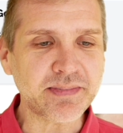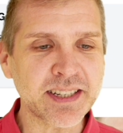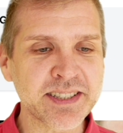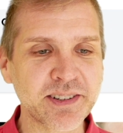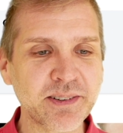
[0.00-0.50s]

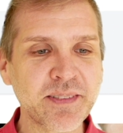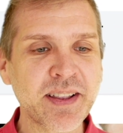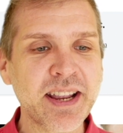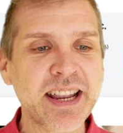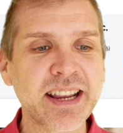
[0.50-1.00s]
So
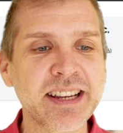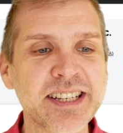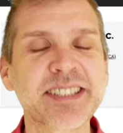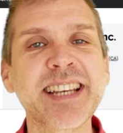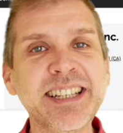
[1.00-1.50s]

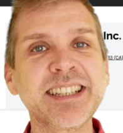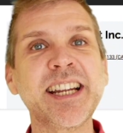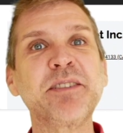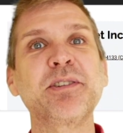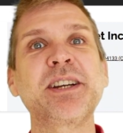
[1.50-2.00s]
set it
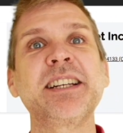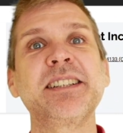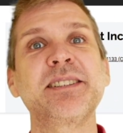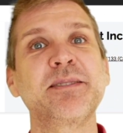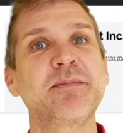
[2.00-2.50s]
and forget
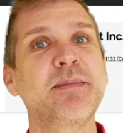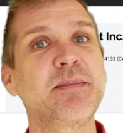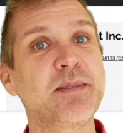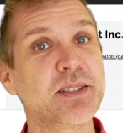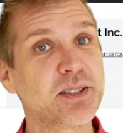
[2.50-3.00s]
it.
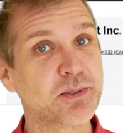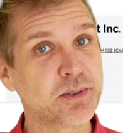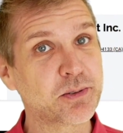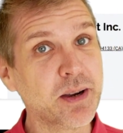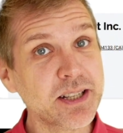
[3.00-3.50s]
Do
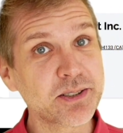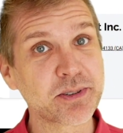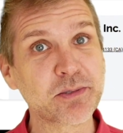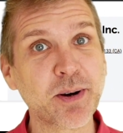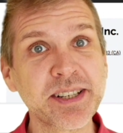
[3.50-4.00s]
it well, do
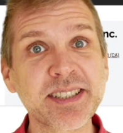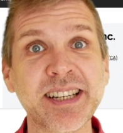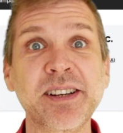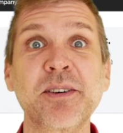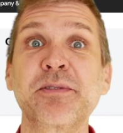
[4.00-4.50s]
it once,
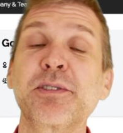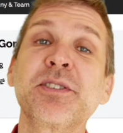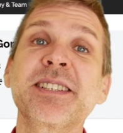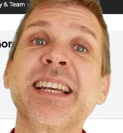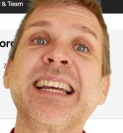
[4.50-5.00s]
and of
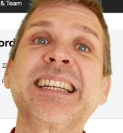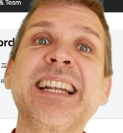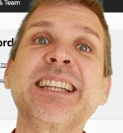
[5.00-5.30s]
course, Get It